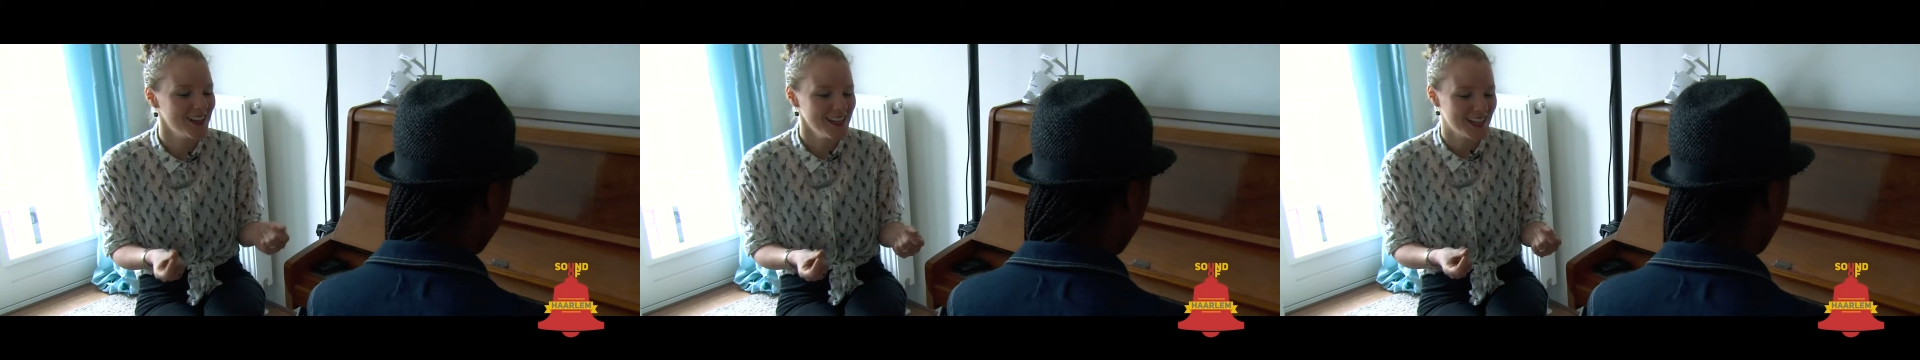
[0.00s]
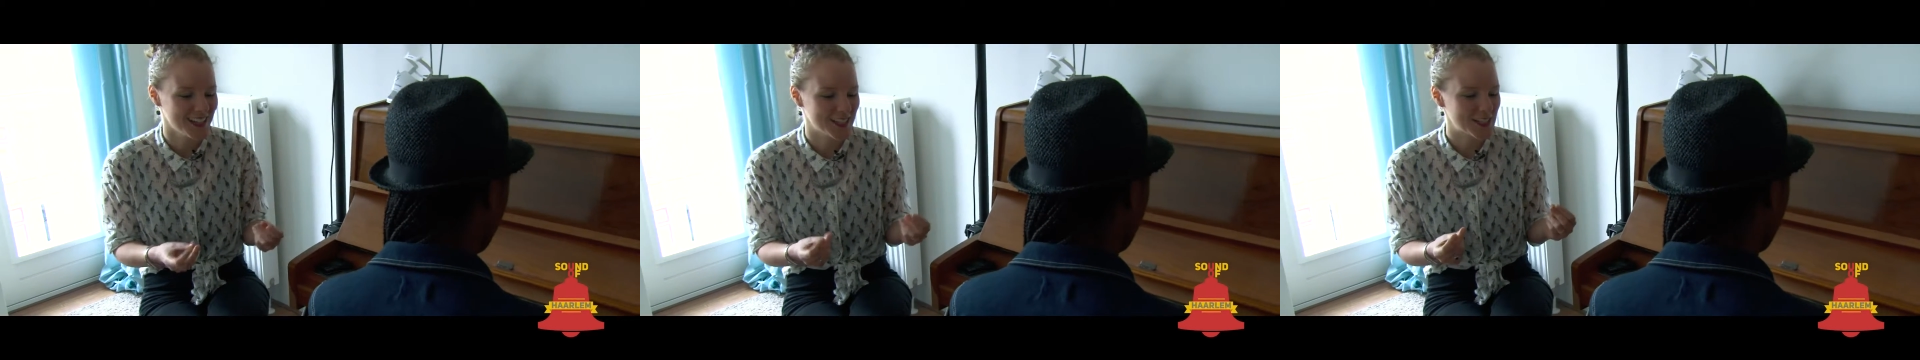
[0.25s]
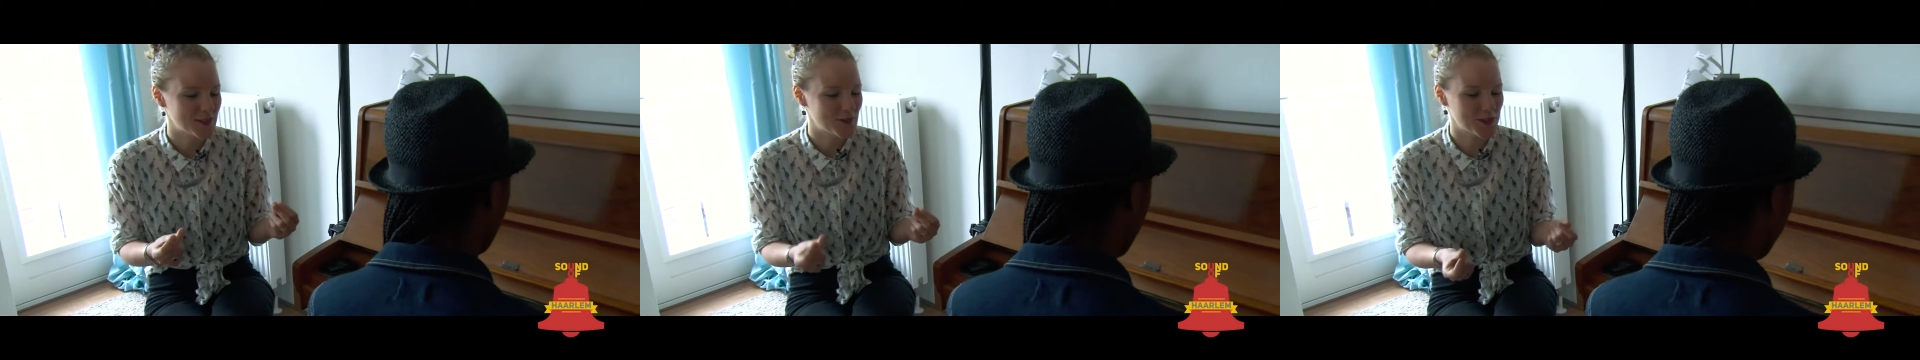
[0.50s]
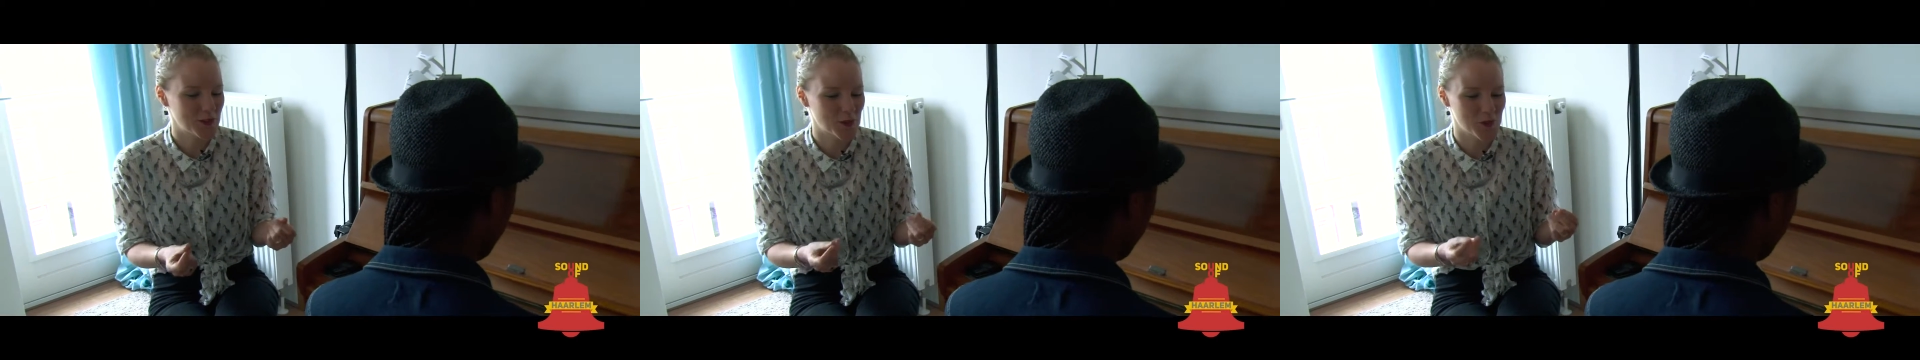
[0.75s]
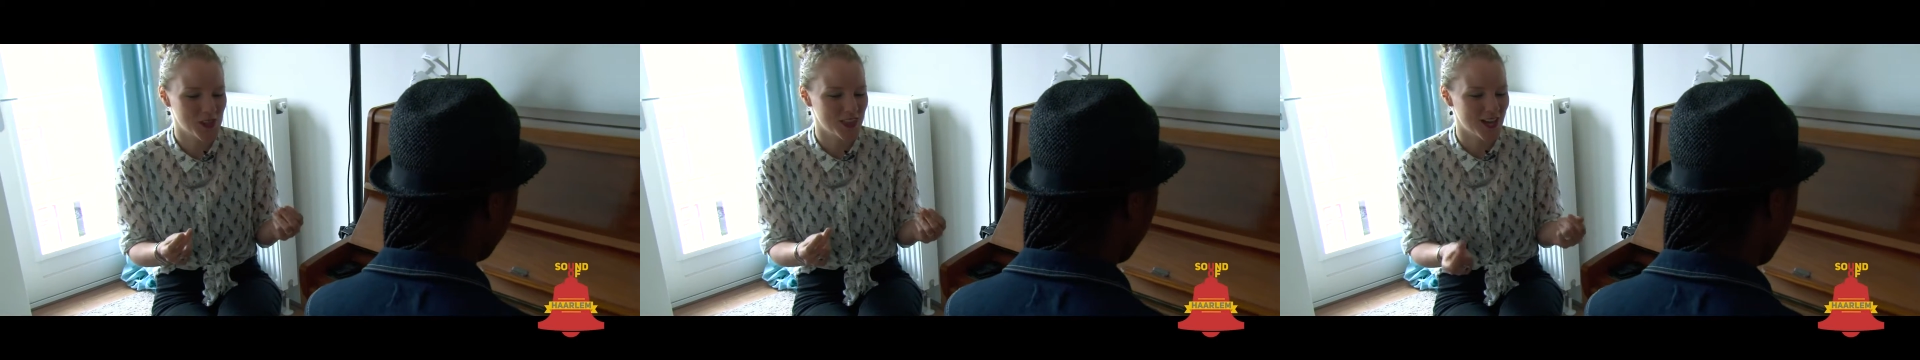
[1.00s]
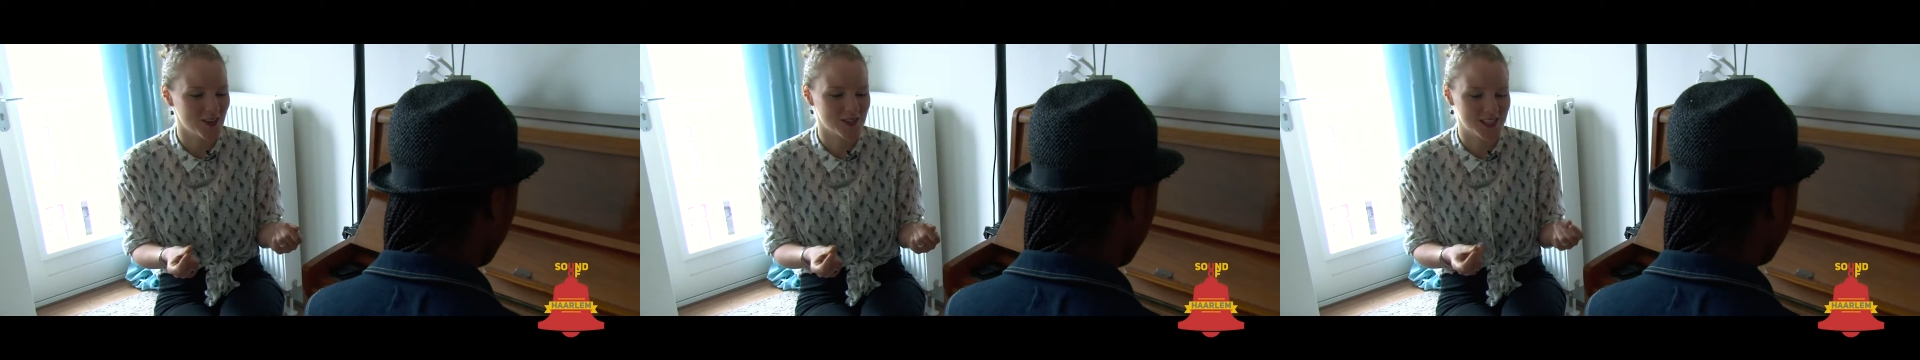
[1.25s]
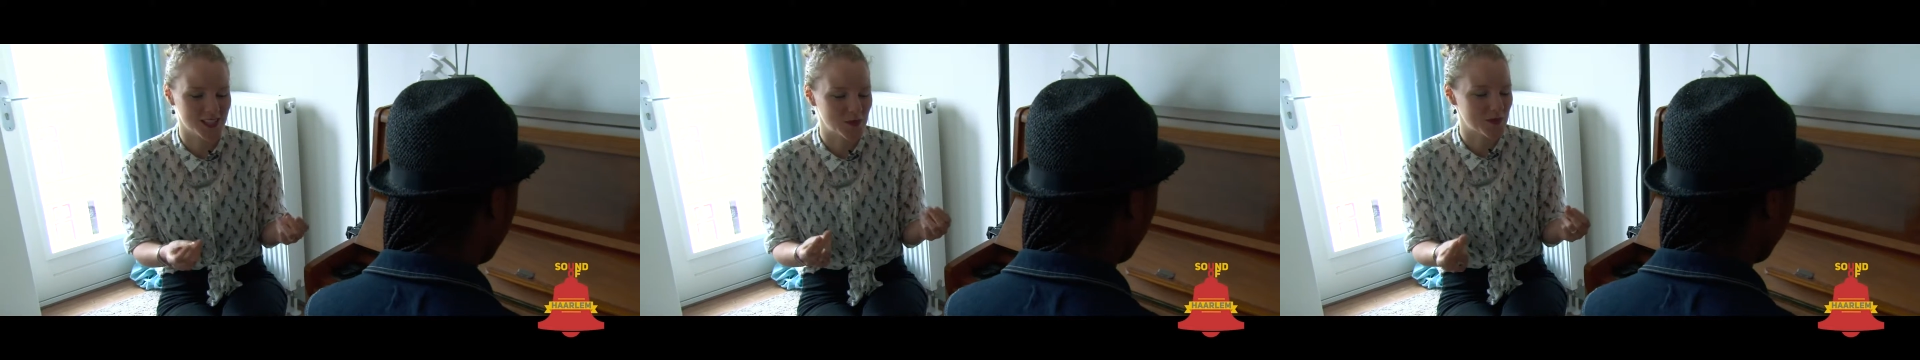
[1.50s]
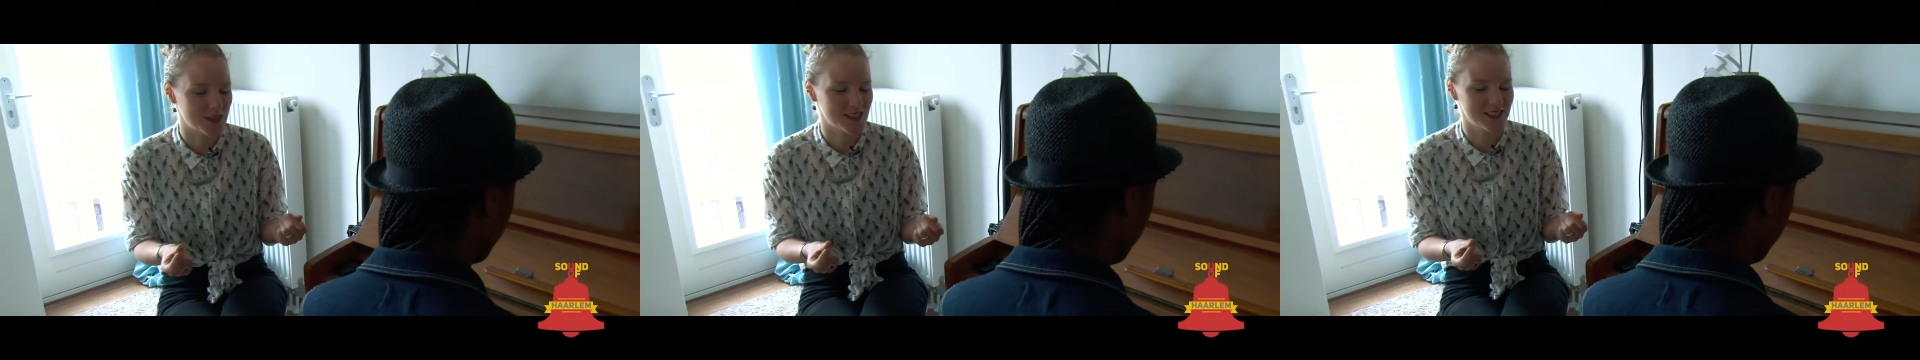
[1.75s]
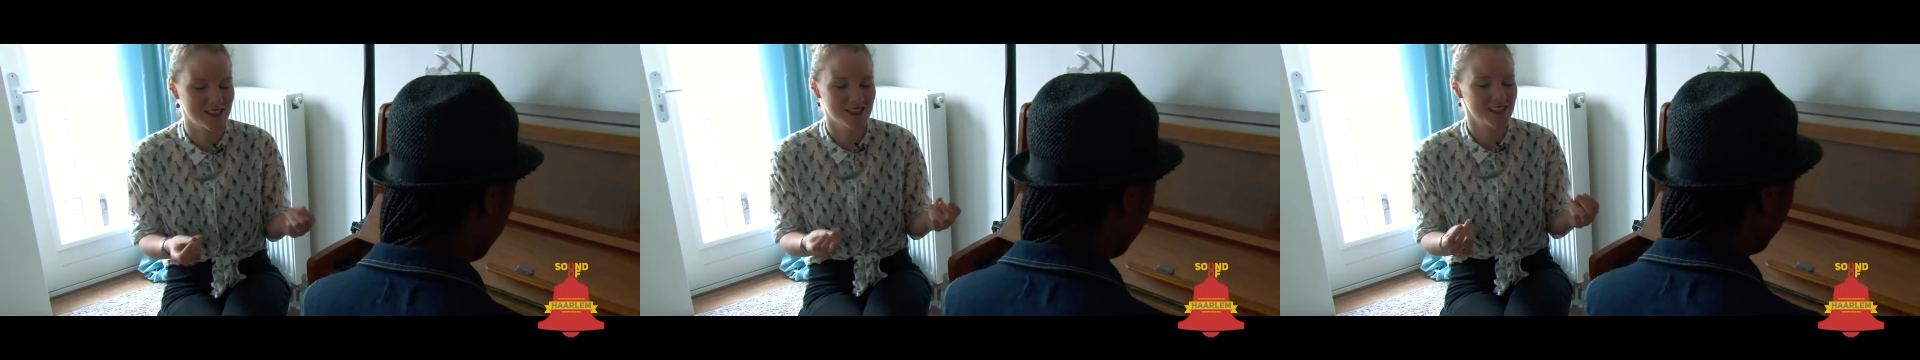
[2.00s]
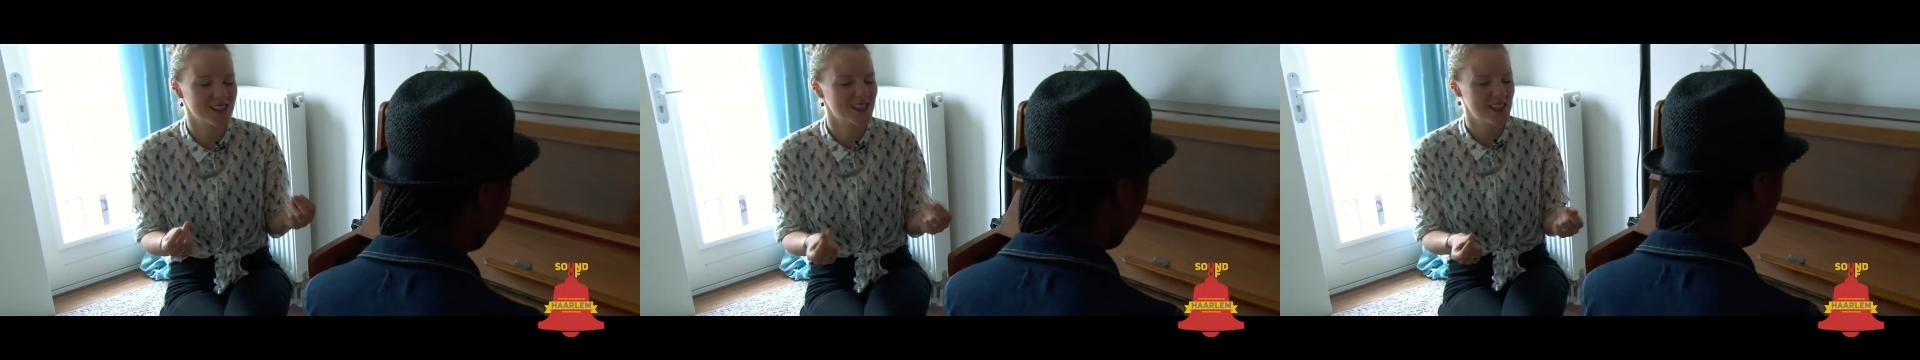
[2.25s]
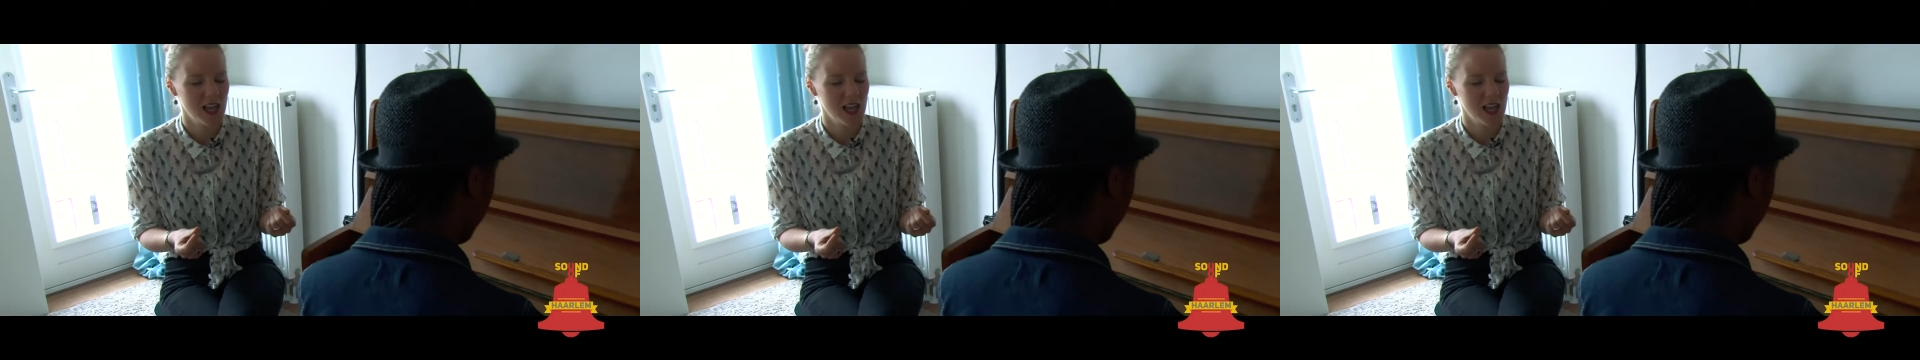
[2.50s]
and living without demons,